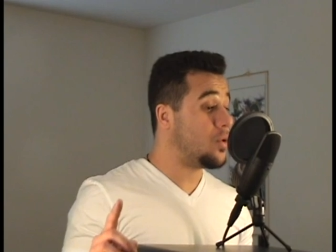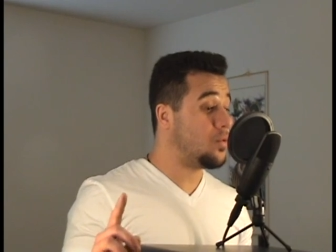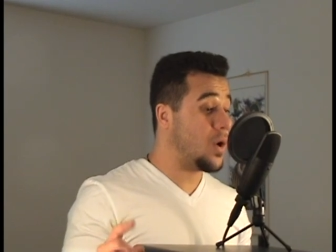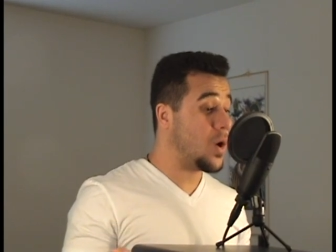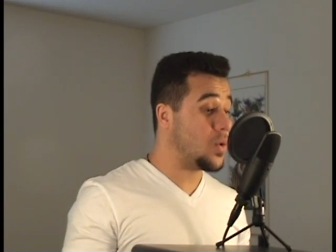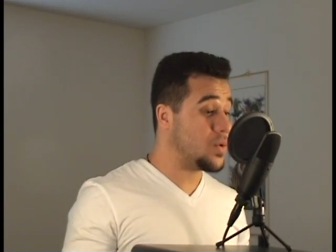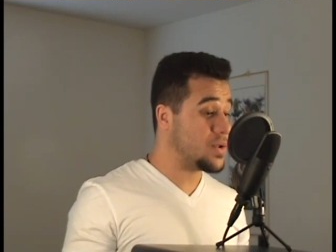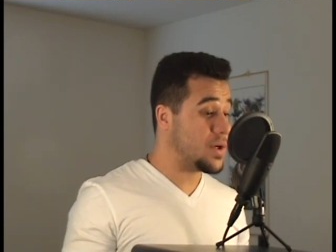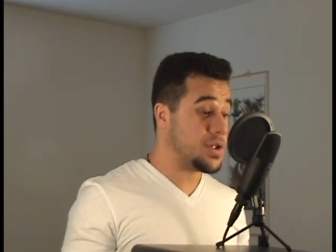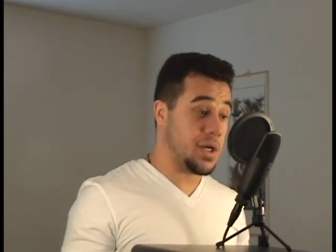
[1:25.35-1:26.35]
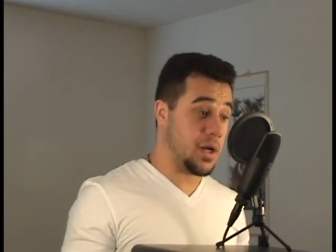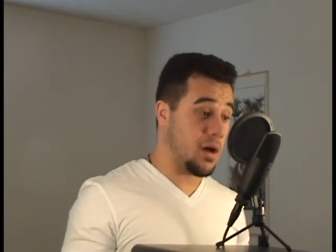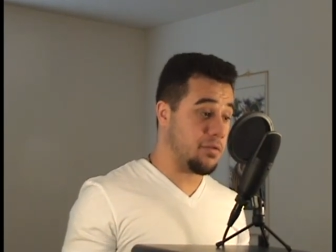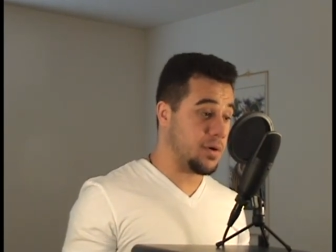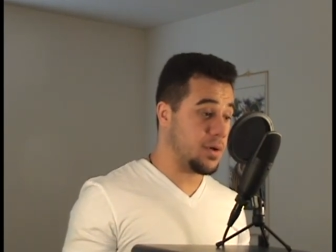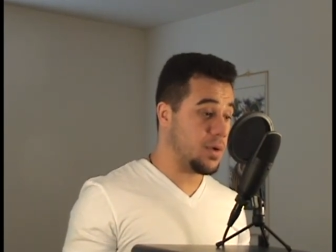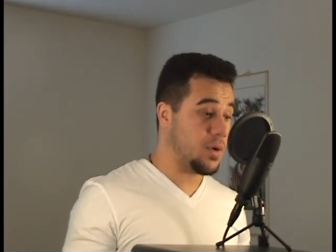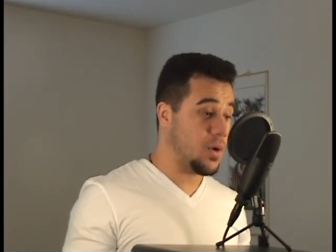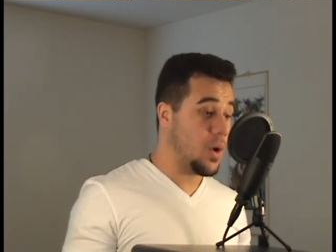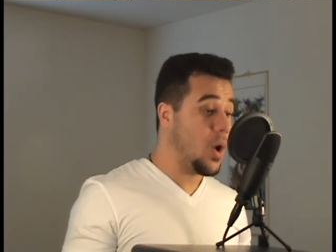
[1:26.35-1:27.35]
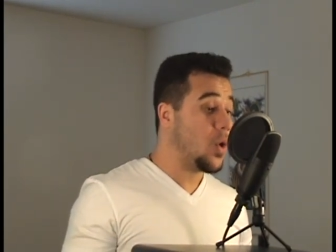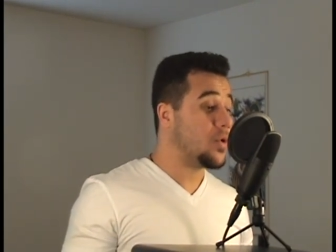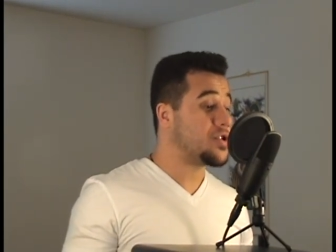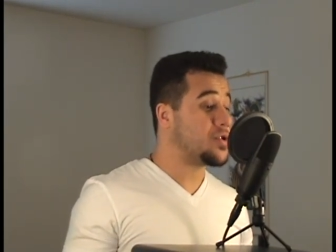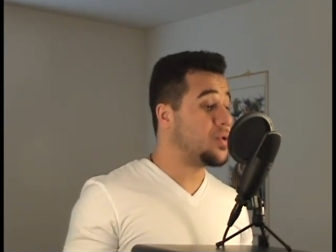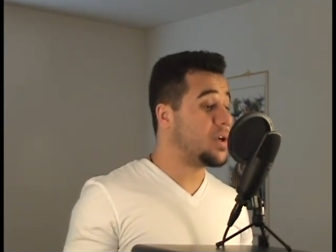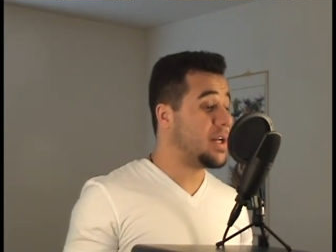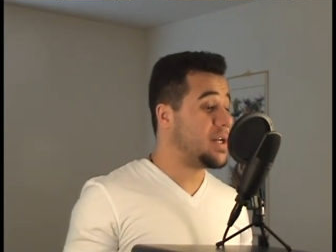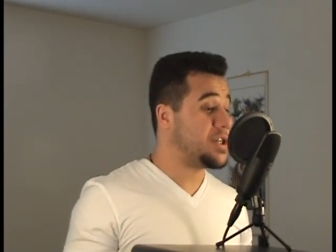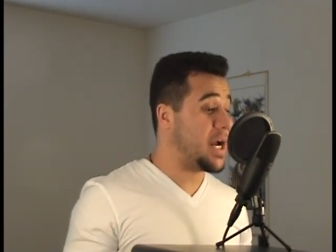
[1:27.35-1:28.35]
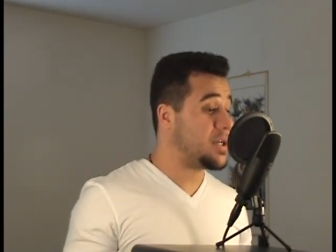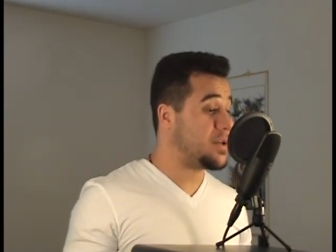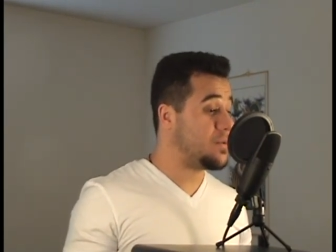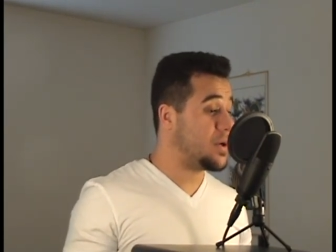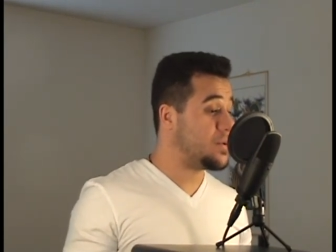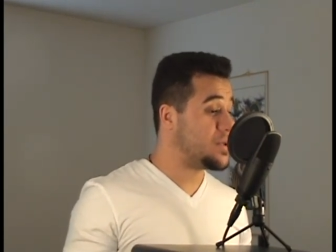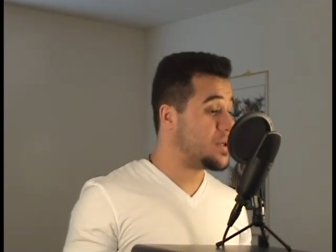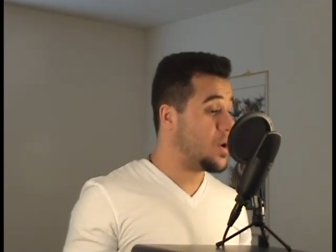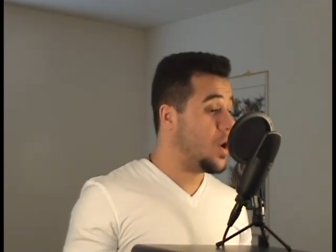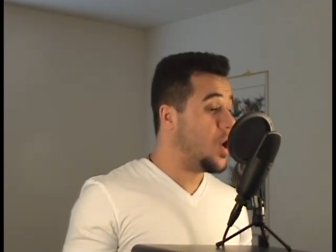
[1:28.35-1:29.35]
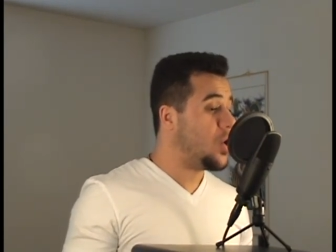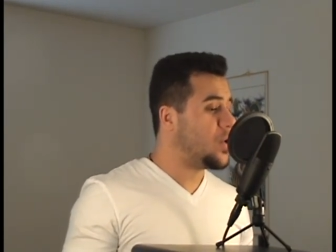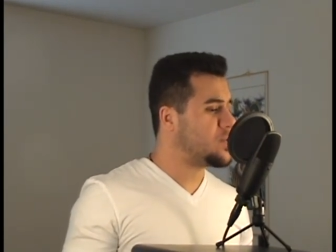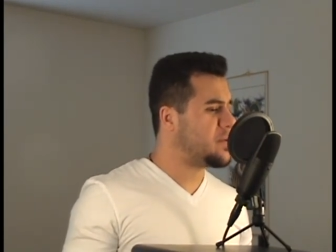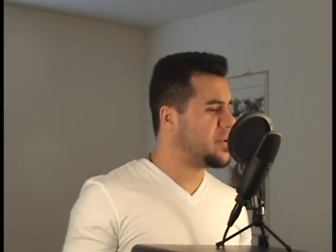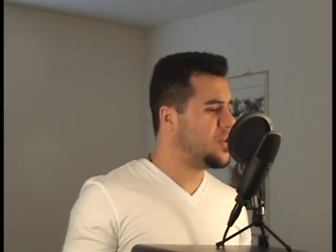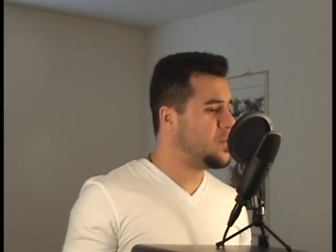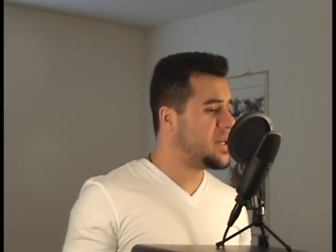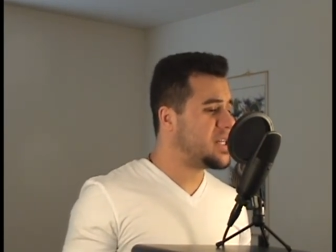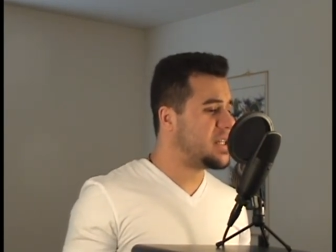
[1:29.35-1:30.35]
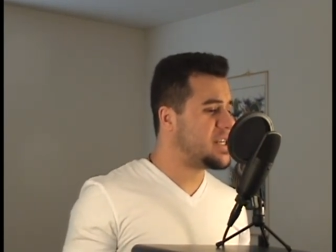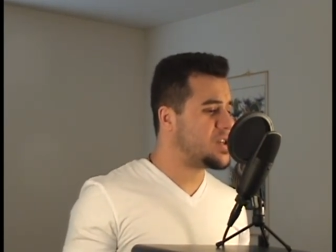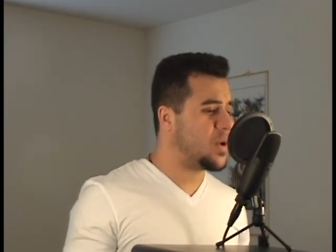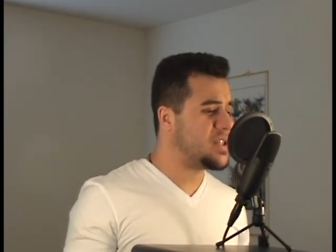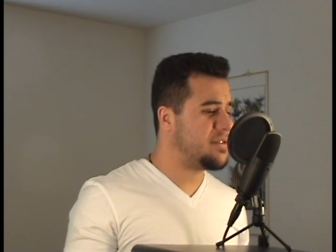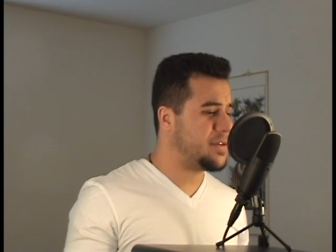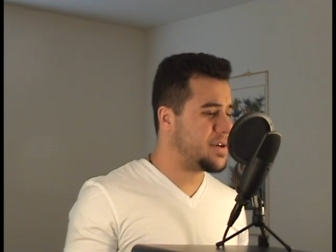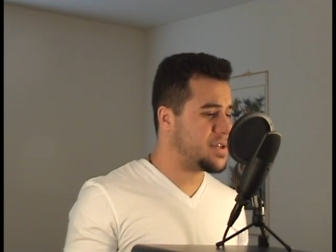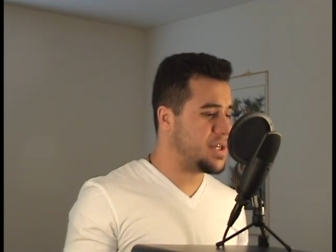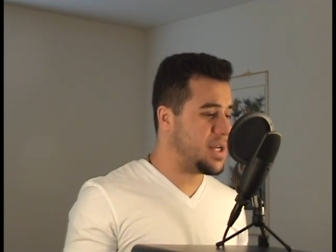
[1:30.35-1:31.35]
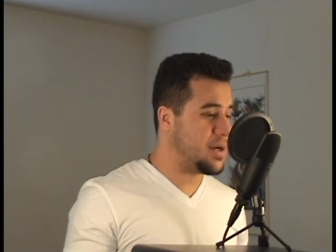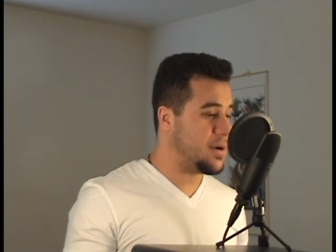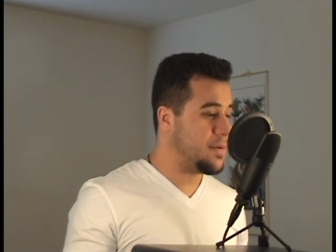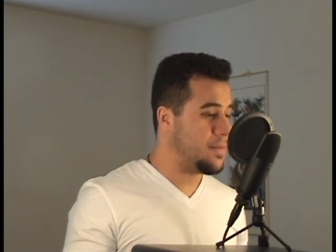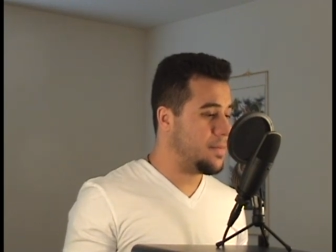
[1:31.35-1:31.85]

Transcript: The rose she had offered was truly an enchanted rose, which would bloom until his twenty first year.